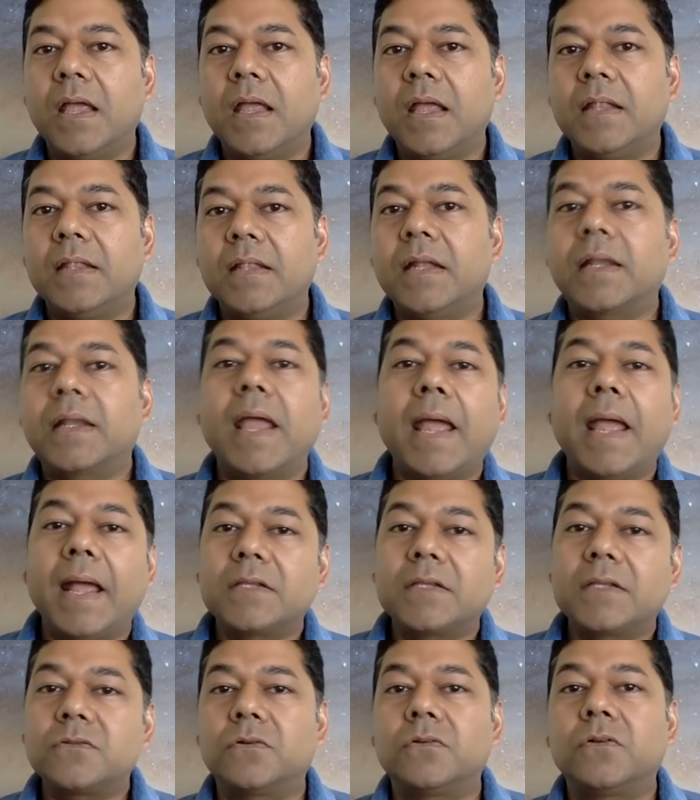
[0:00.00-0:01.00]
their
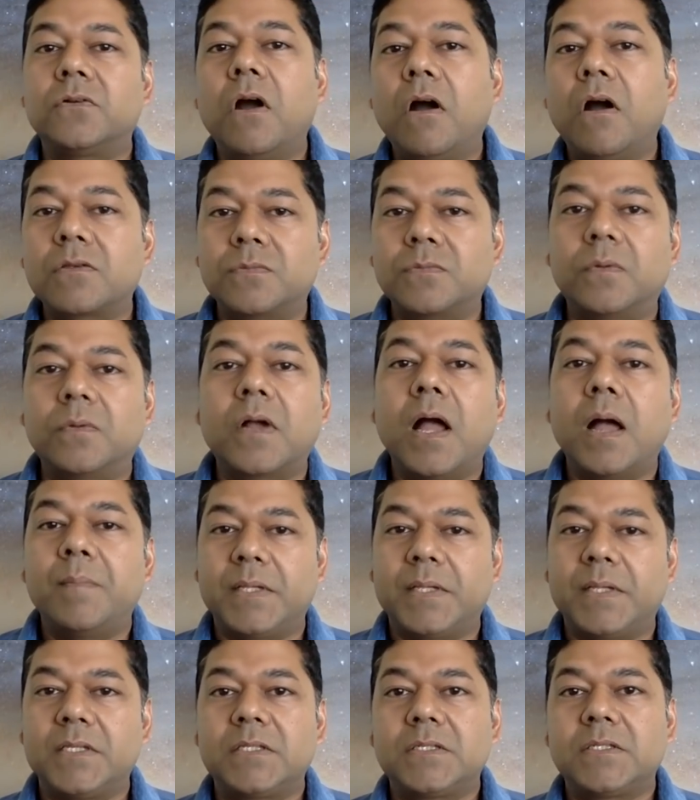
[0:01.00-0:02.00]
cats or dogs will come
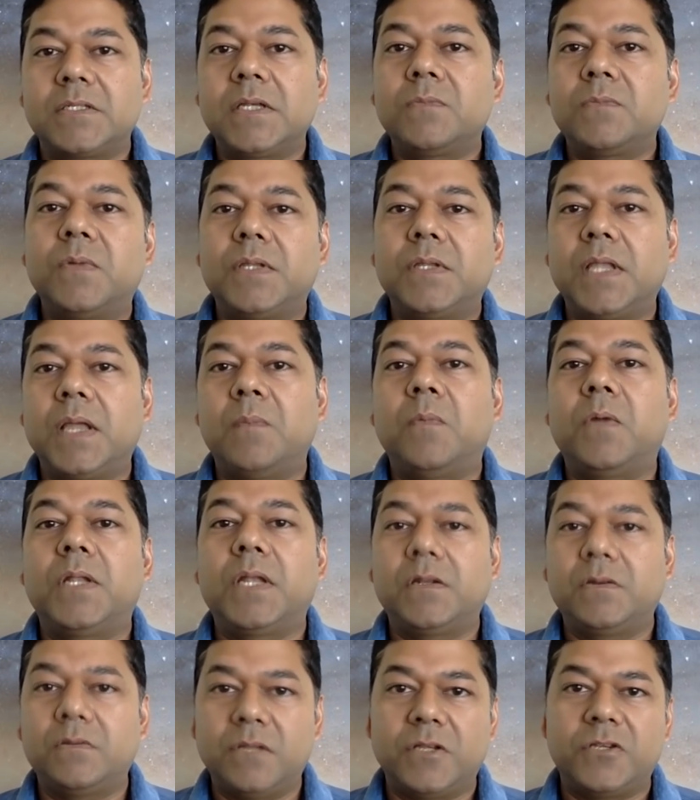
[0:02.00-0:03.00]
and sit with them when I
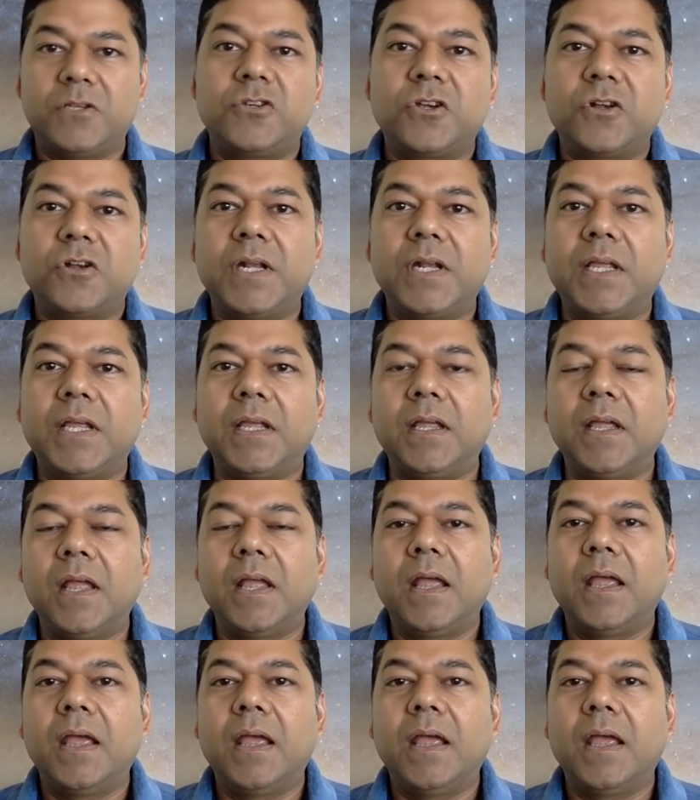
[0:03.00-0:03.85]
do the journey,